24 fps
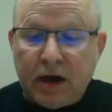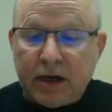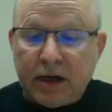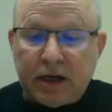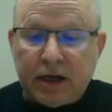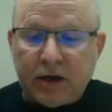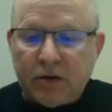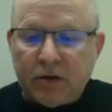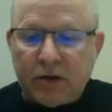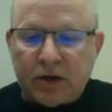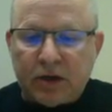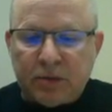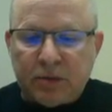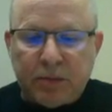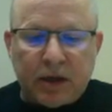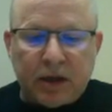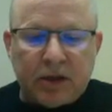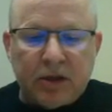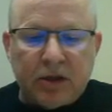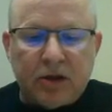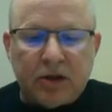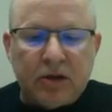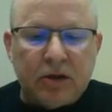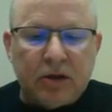I don't expect you
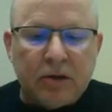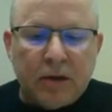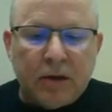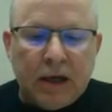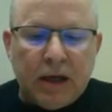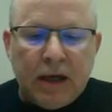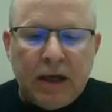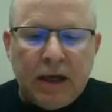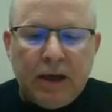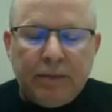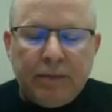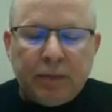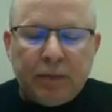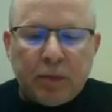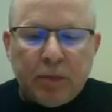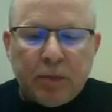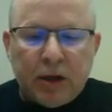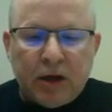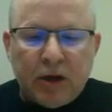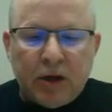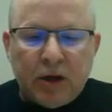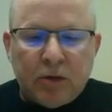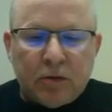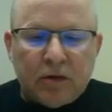to, but
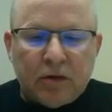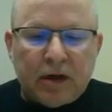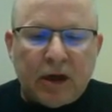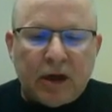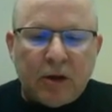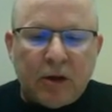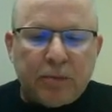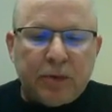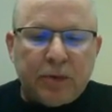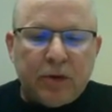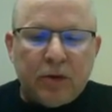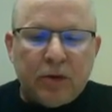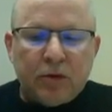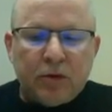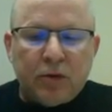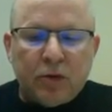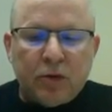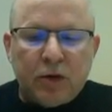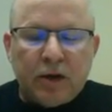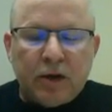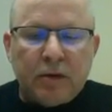it'll help you to